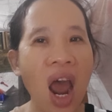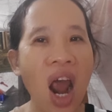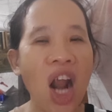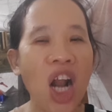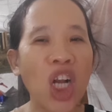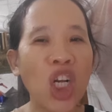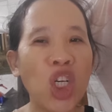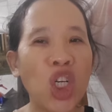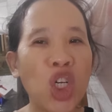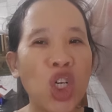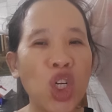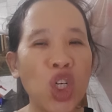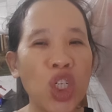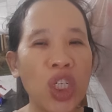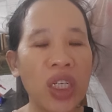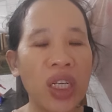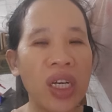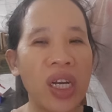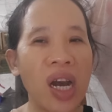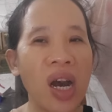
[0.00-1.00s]
I
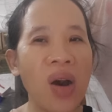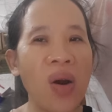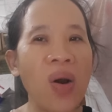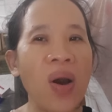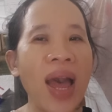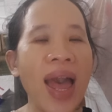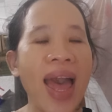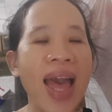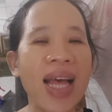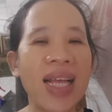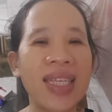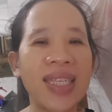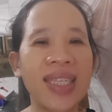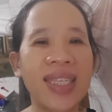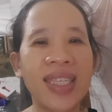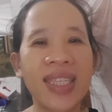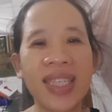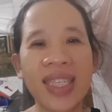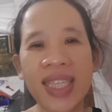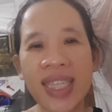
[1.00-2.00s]
should go and
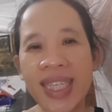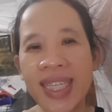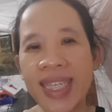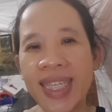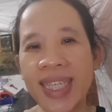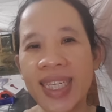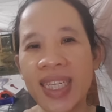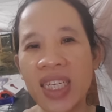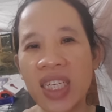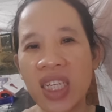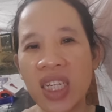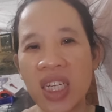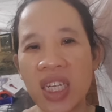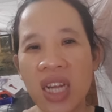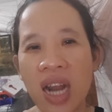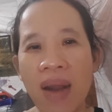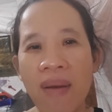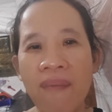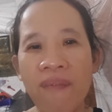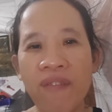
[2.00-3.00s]
see
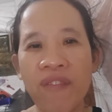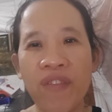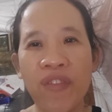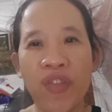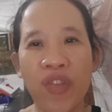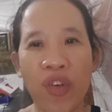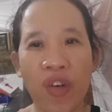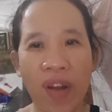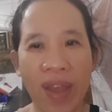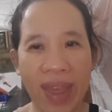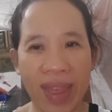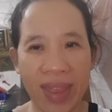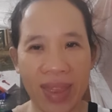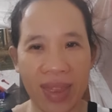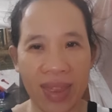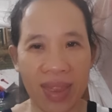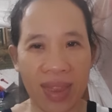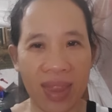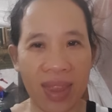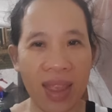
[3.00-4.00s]
some
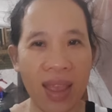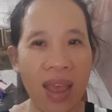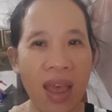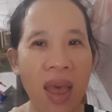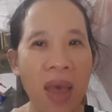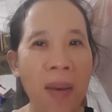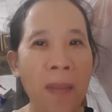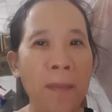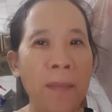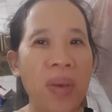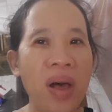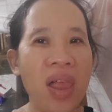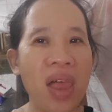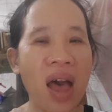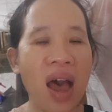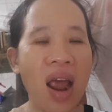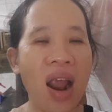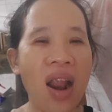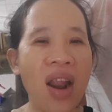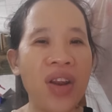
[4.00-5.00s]
friends,
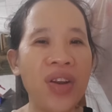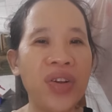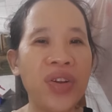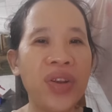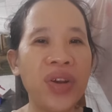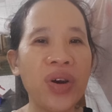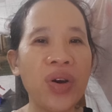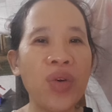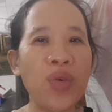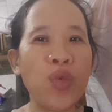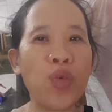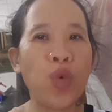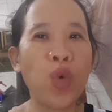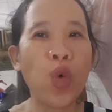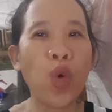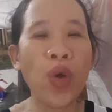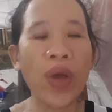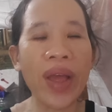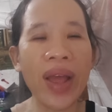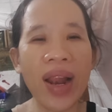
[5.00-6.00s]
but I don't
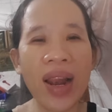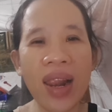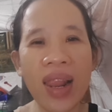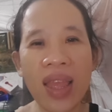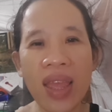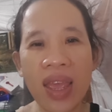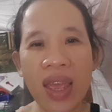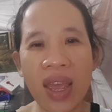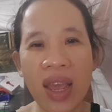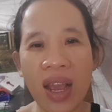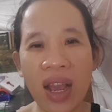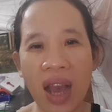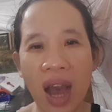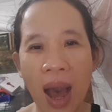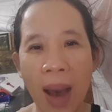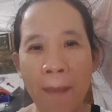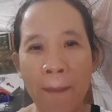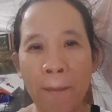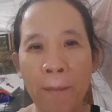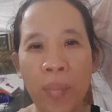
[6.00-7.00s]
really
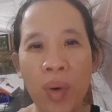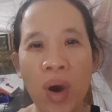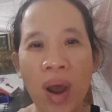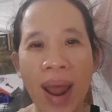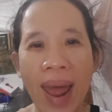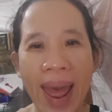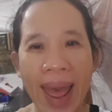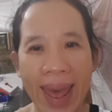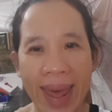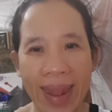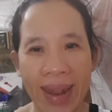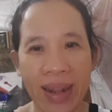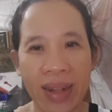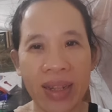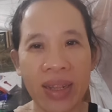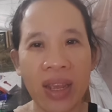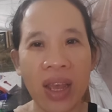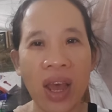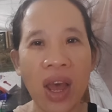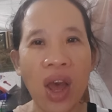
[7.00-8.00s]
comprehend.